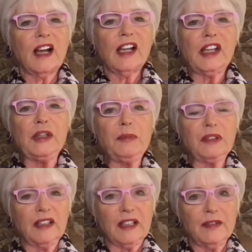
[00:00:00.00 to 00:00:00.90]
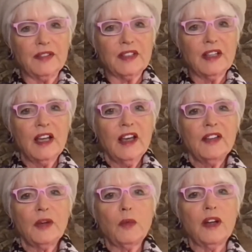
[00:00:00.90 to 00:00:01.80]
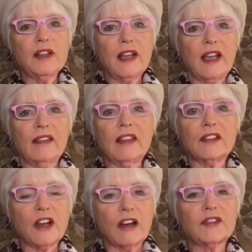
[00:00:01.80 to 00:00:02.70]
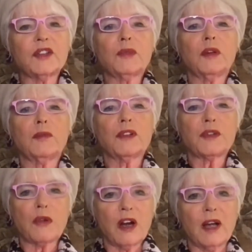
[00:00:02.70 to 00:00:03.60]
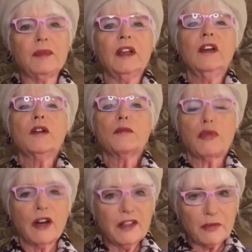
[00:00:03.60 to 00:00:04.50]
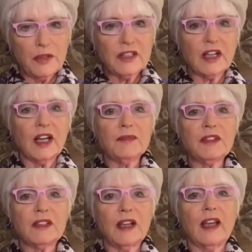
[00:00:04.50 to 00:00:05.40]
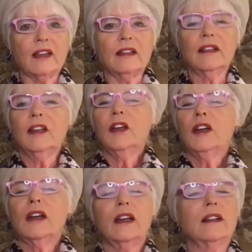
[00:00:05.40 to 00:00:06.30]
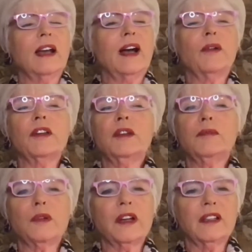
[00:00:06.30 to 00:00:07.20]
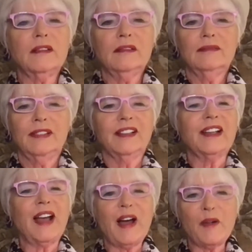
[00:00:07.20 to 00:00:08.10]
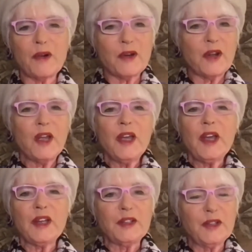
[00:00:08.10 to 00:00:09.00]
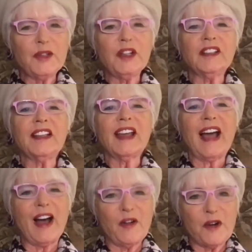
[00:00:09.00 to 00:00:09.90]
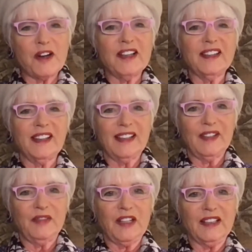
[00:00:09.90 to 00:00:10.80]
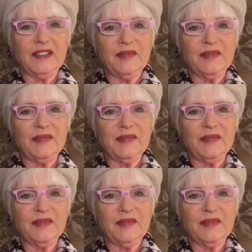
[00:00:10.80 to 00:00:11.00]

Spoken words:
he believes that one day that doctors will prescribe pray 3 times a day, an hour in the morning, an hour at noon, and the hour in the evening.